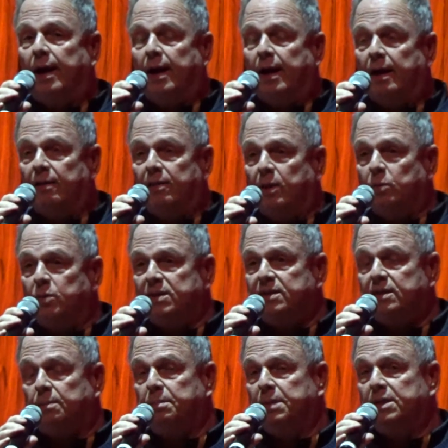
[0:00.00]
And there was
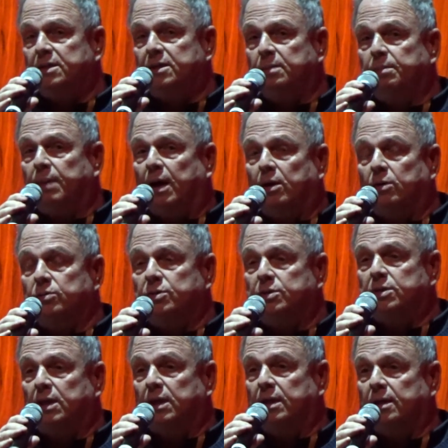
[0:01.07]
submitted
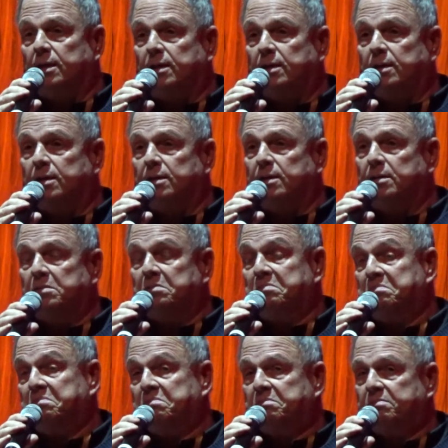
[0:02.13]
about
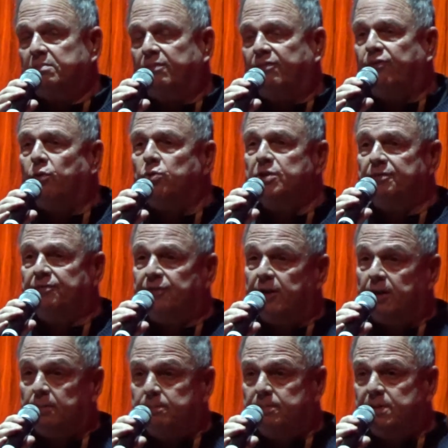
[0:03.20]
40
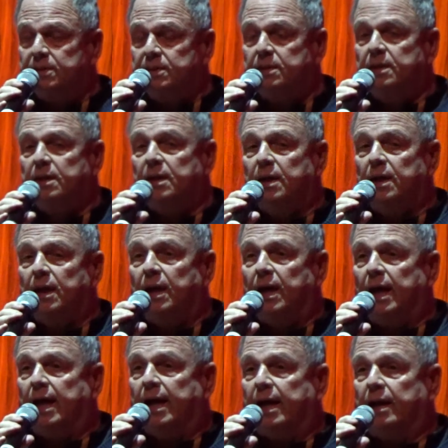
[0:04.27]
films,
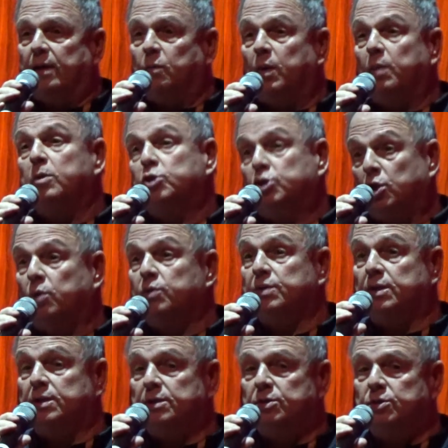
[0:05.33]
and we were
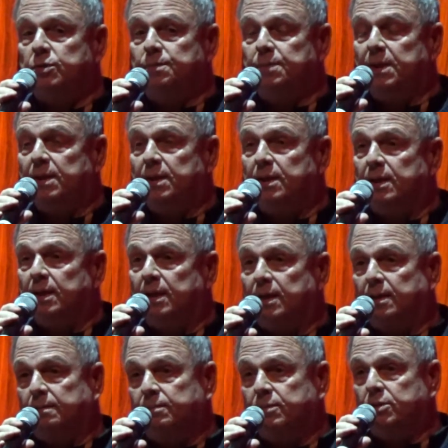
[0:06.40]
chosen to be
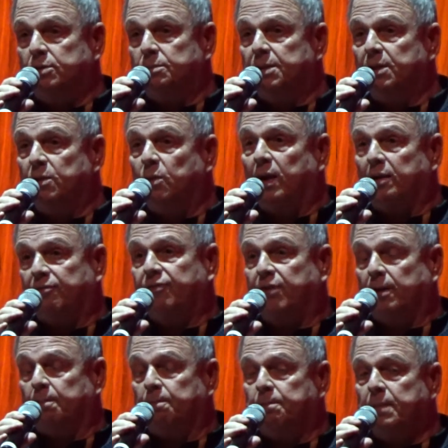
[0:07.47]
the one
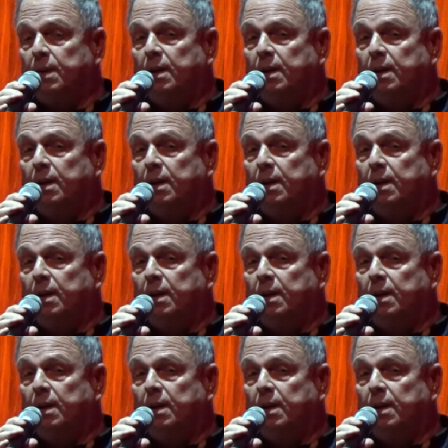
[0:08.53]
film.